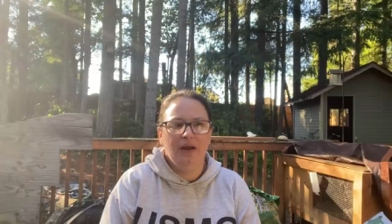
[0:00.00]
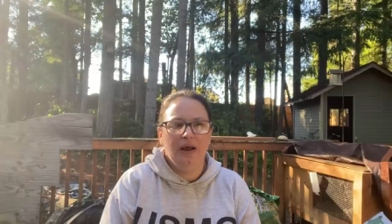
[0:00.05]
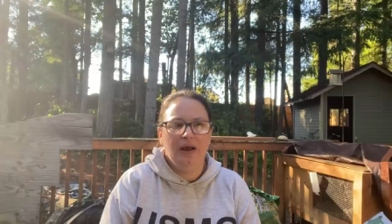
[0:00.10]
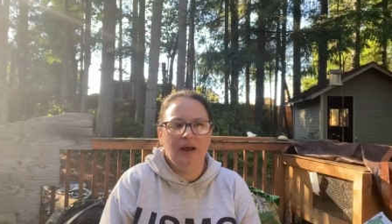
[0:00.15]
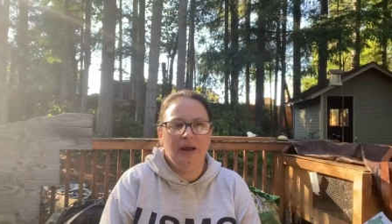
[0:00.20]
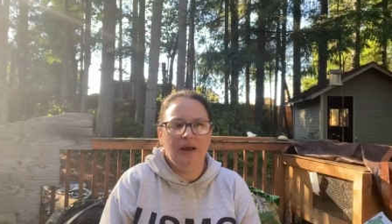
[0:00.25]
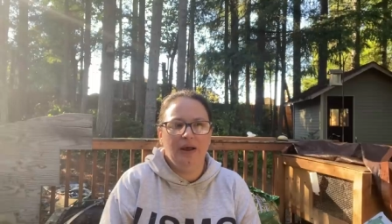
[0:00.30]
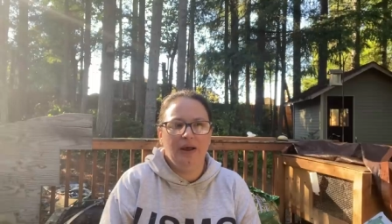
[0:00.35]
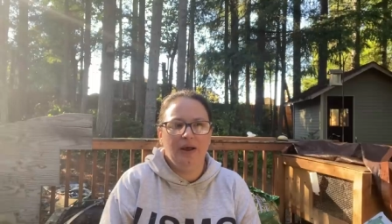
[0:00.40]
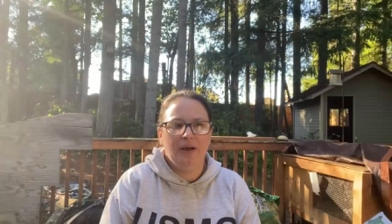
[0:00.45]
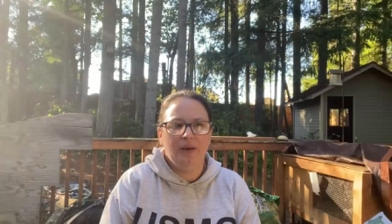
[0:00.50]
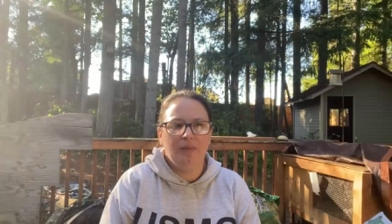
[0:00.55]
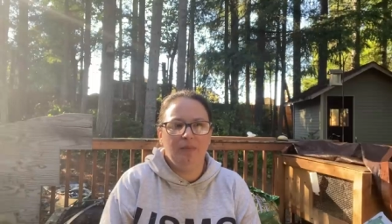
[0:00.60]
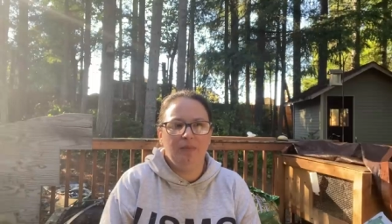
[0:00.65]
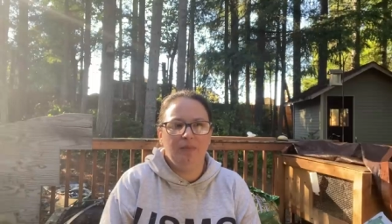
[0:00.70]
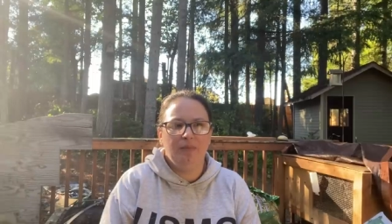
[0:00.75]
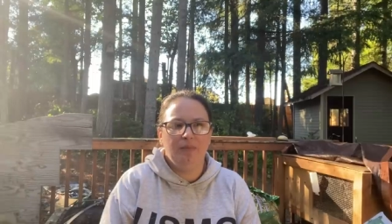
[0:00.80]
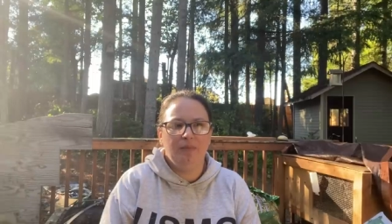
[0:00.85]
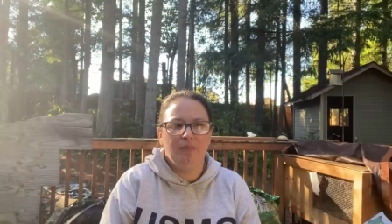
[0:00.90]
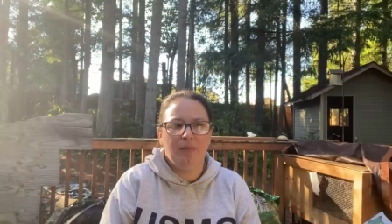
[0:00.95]

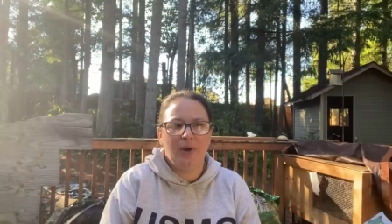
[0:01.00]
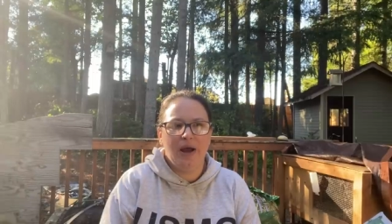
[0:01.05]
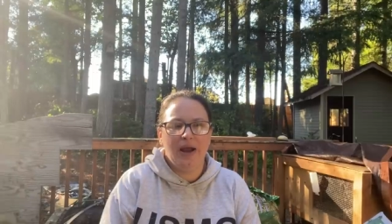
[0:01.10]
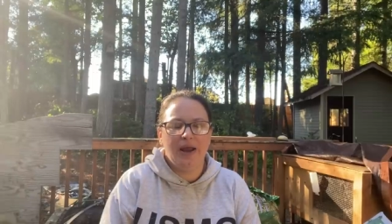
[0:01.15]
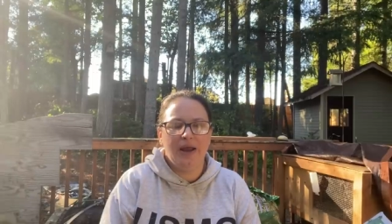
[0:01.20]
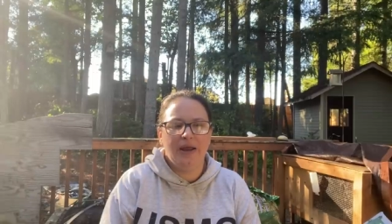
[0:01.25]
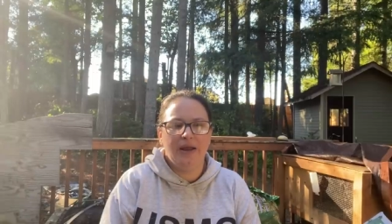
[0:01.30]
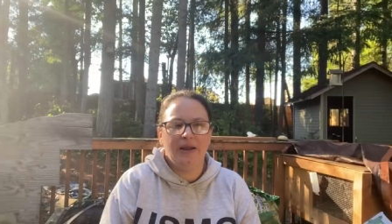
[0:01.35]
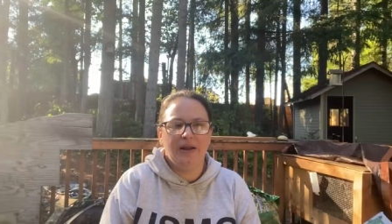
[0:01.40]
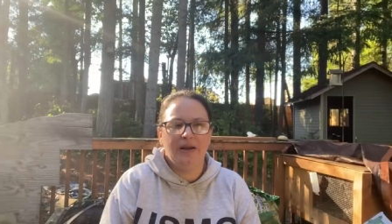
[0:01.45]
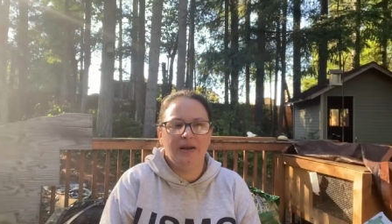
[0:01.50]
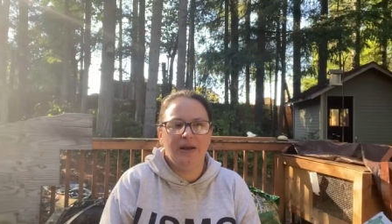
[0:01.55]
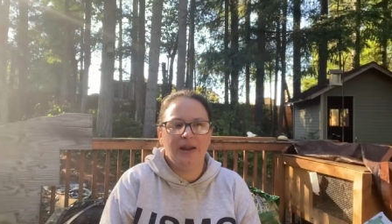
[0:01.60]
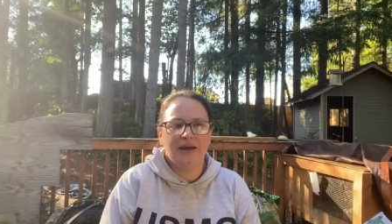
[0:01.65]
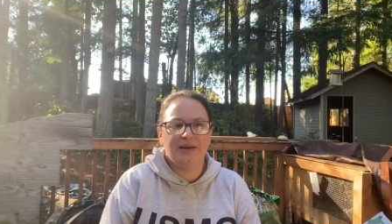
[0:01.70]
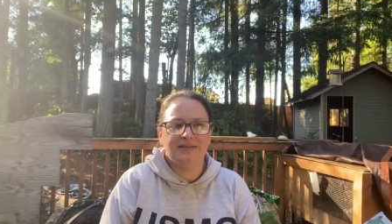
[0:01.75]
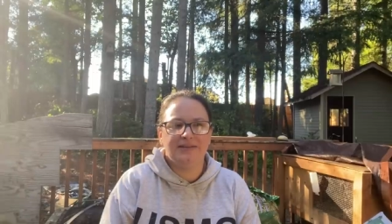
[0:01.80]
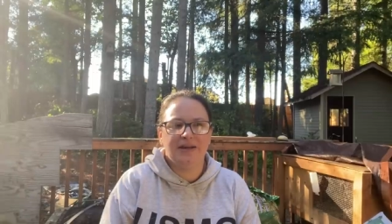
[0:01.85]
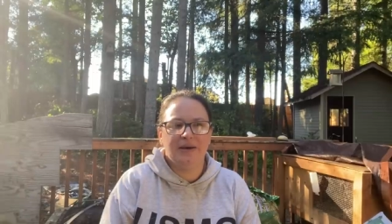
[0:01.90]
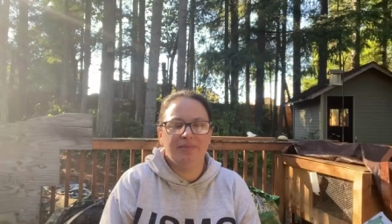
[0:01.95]
Um, my
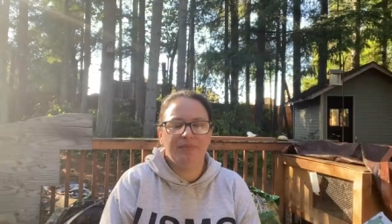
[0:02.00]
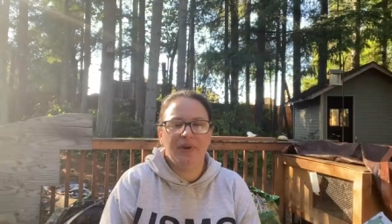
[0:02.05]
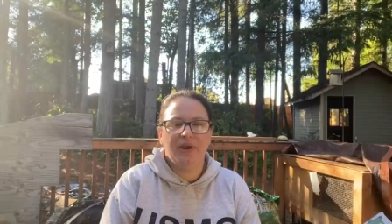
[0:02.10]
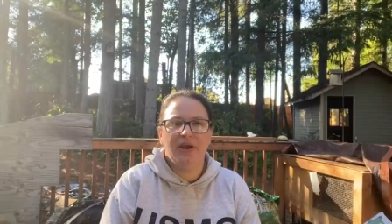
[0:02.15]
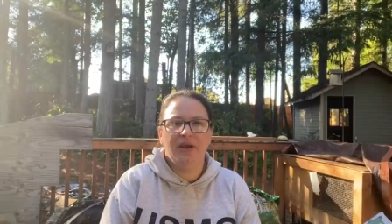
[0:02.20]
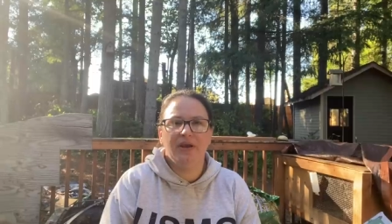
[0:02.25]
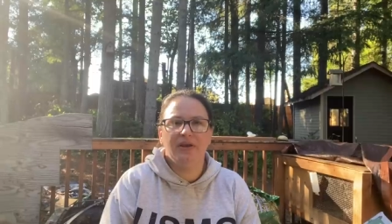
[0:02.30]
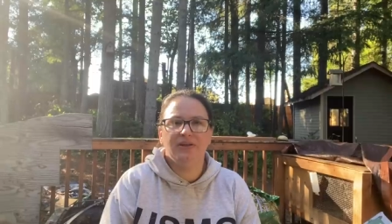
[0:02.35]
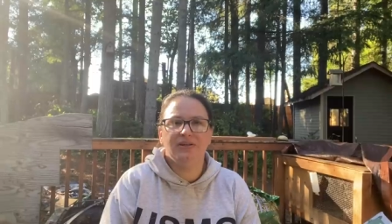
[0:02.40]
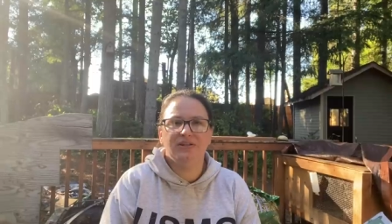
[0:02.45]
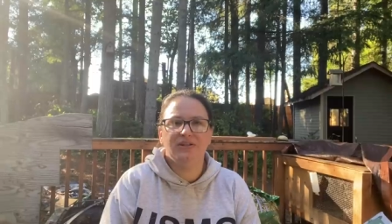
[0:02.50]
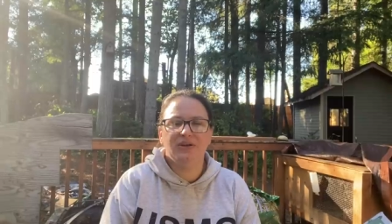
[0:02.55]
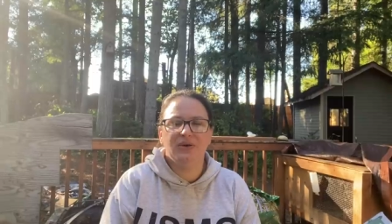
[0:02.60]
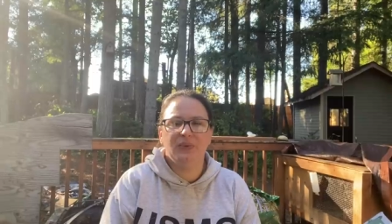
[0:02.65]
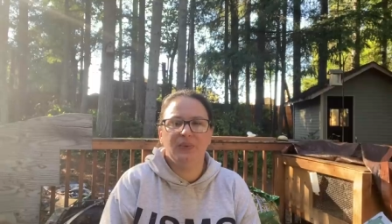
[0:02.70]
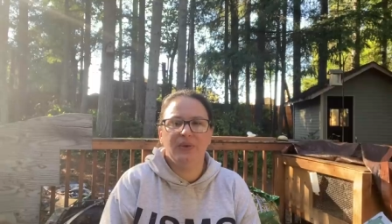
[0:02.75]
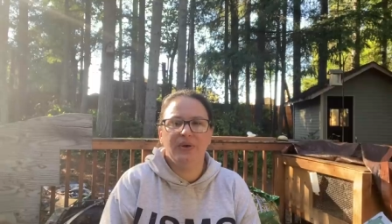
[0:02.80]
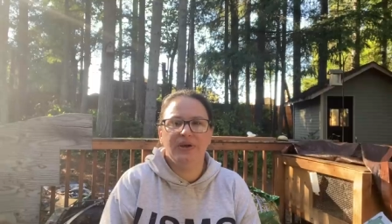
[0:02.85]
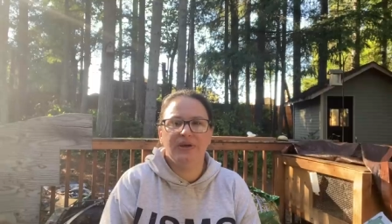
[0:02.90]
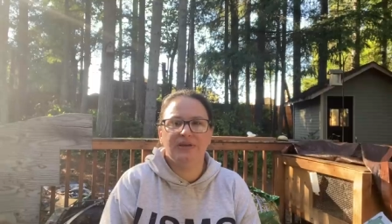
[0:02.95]
next update in two
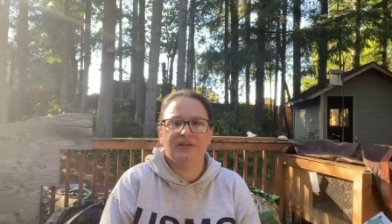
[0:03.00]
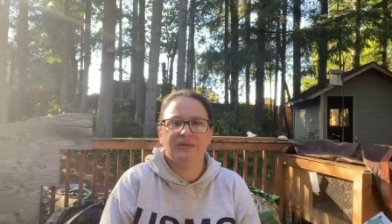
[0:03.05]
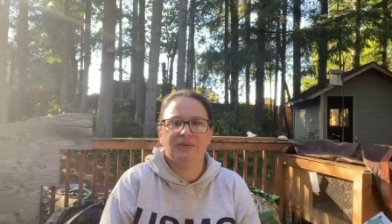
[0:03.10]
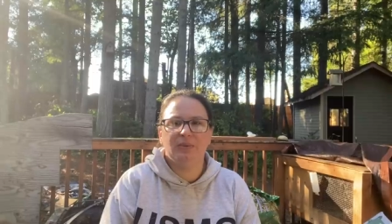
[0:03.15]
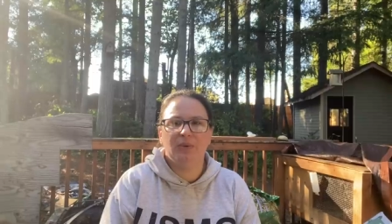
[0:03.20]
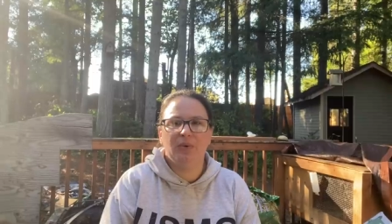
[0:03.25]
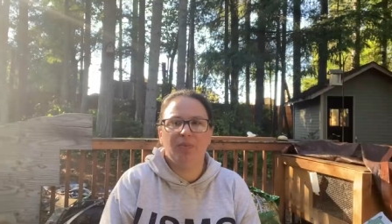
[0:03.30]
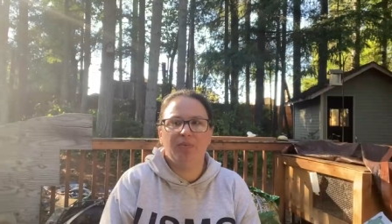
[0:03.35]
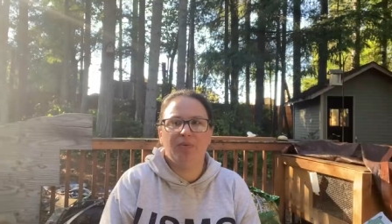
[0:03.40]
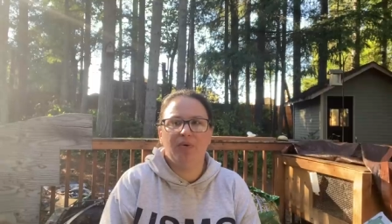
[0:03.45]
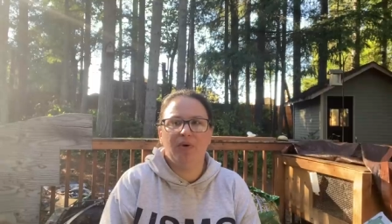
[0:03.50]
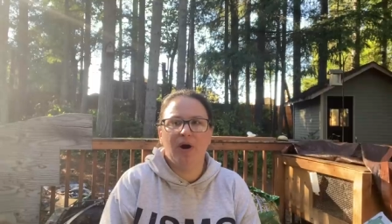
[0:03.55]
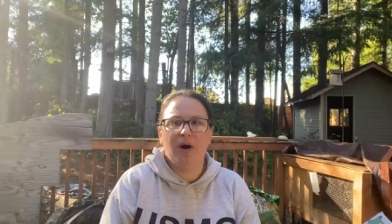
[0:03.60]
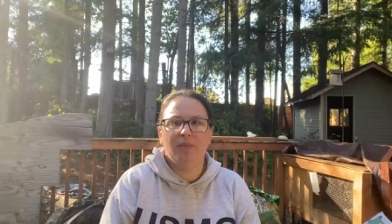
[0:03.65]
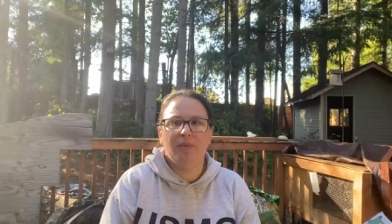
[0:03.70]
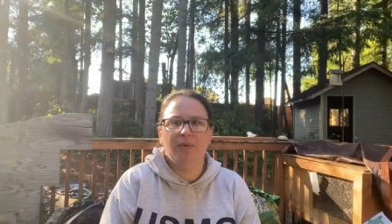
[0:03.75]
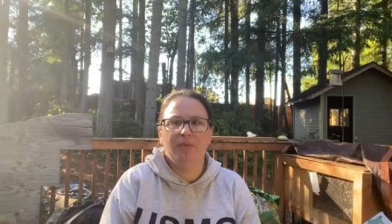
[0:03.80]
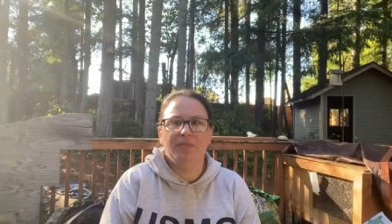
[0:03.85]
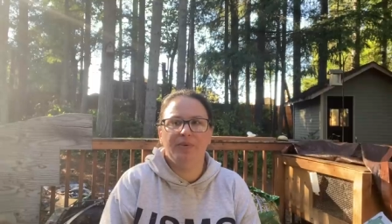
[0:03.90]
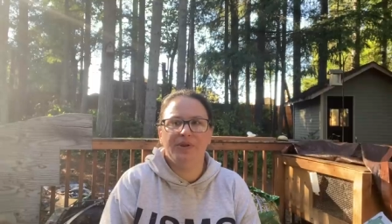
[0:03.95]
weeks will
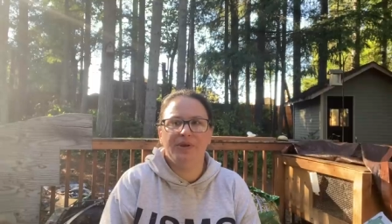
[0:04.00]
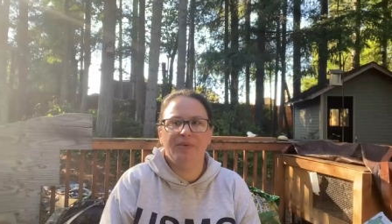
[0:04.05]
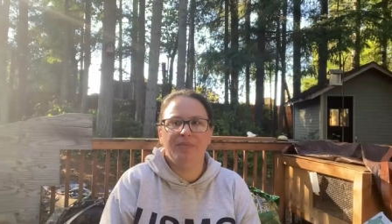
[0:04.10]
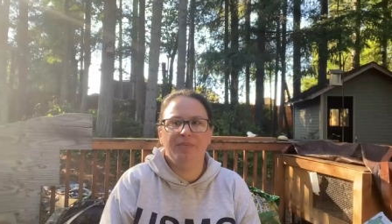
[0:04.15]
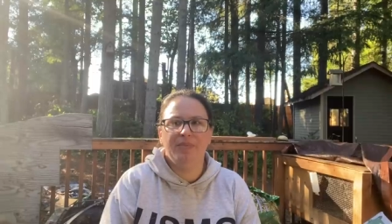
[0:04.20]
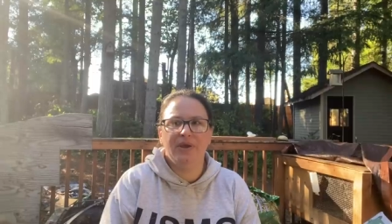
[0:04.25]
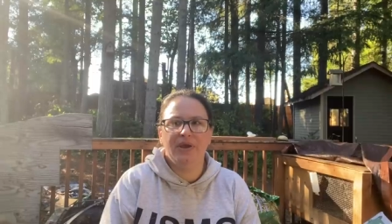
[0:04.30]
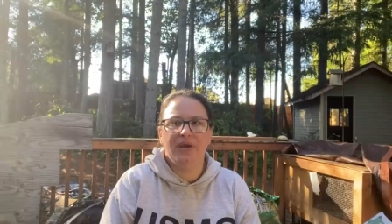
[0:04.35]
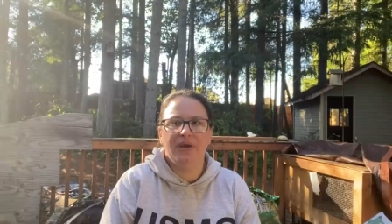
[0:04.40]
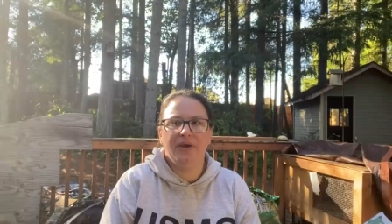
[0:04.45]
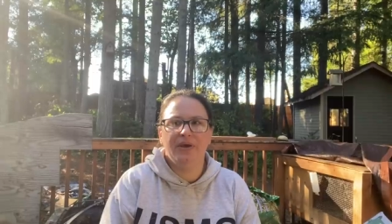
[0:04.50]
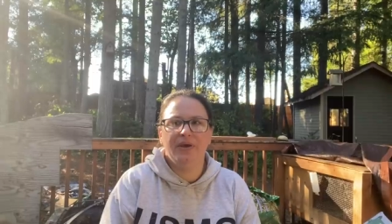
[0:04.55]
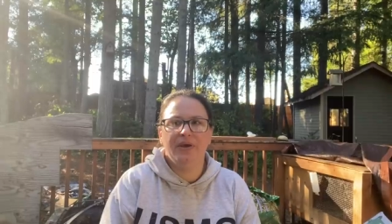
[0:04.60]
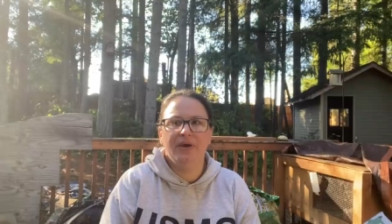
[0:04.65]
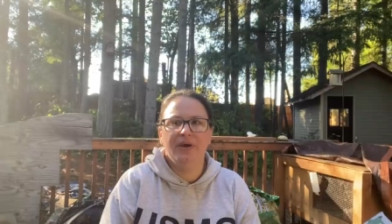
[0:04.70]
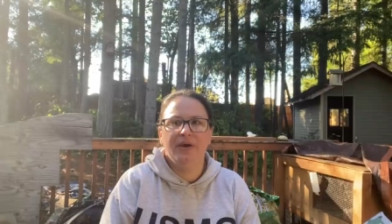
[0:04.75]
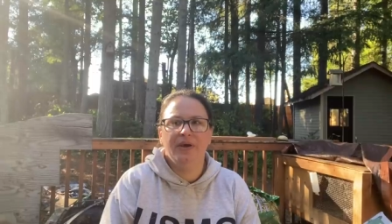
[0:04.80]
probably be